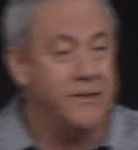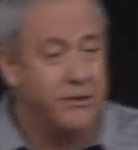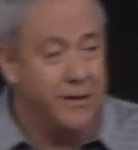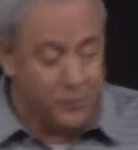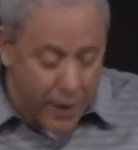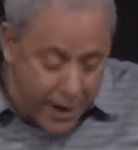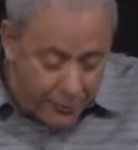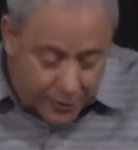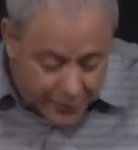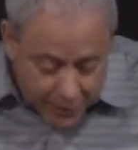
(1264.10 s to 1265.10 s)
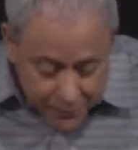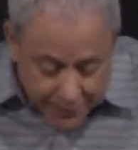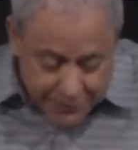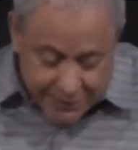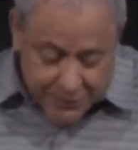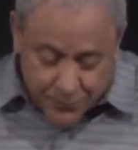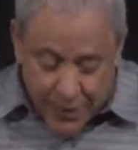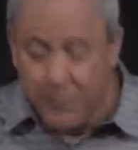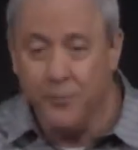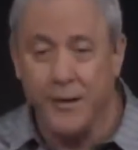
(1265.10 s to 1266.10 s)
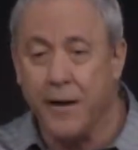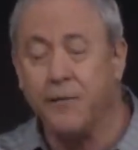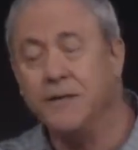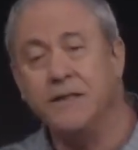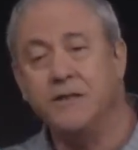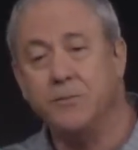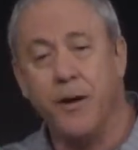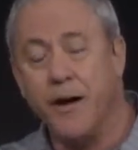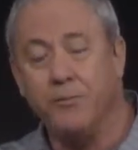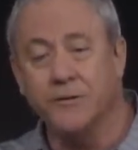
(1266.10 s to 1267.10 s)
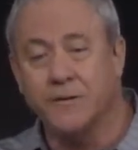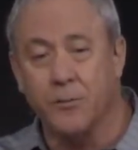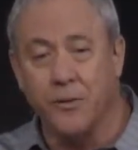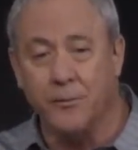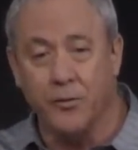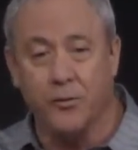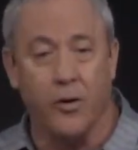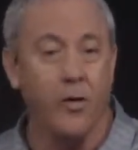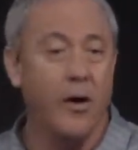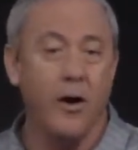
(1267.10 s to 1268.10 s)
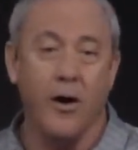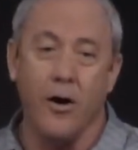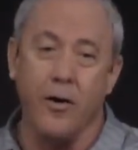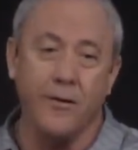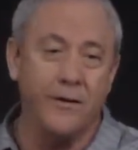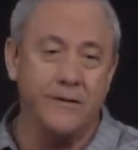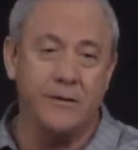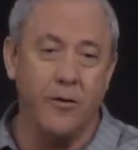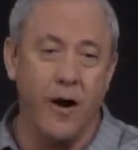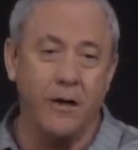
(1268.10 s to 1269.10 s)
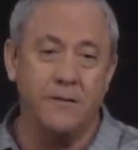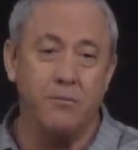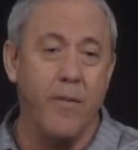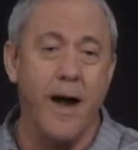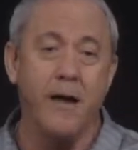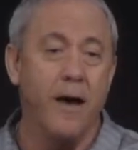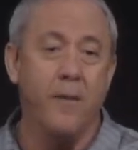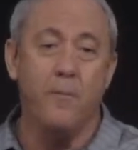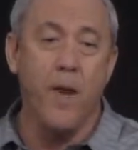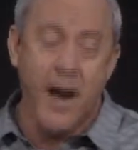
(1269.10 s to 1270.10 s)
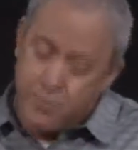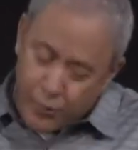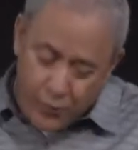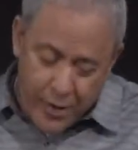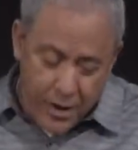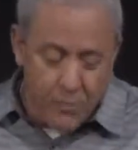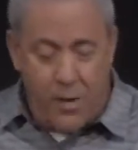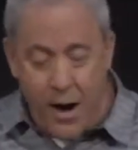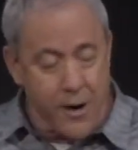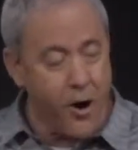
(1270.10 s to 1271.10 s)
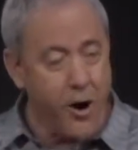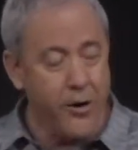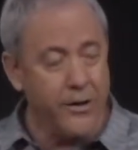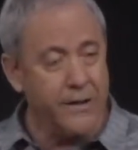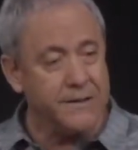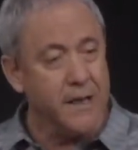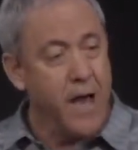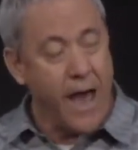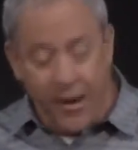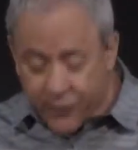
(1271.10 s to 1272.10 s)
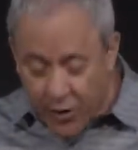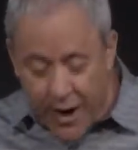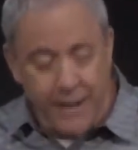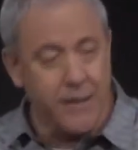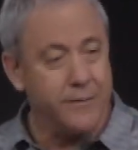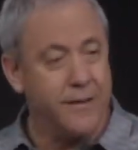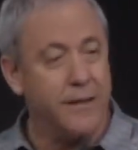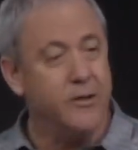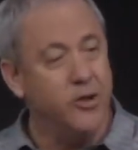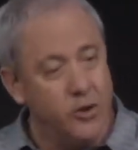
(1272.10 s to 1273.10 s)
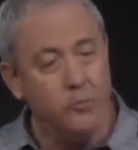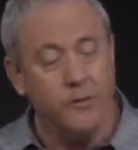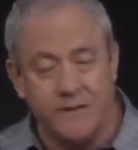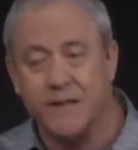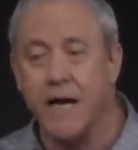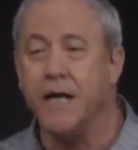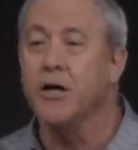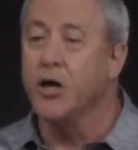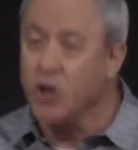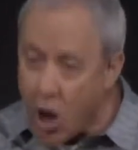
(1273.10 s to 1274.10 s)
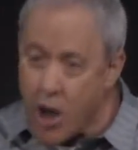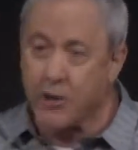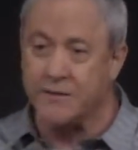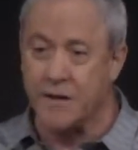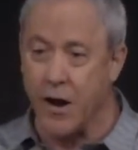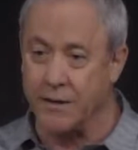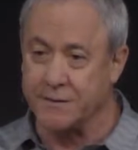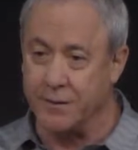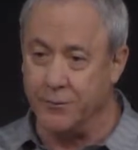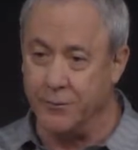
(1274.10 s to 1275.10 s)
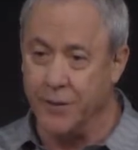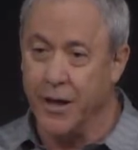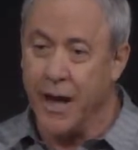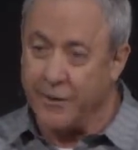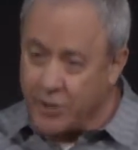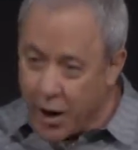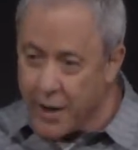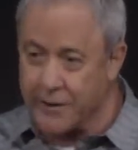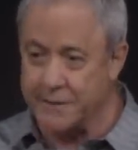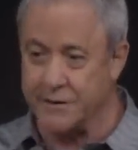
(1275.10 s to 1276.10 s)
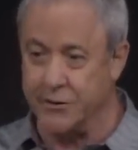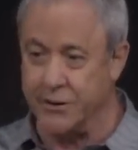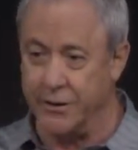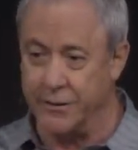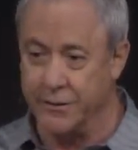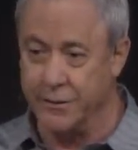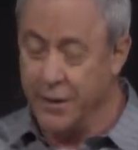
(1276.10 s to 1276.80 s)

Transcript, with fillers: teaching the Bible and I want to teach a Bible, but I don't teach a Bible so people will go, oh, you're so awesome. My, my prayer, my heart is after I get done, you will say, God is awesome and God is good.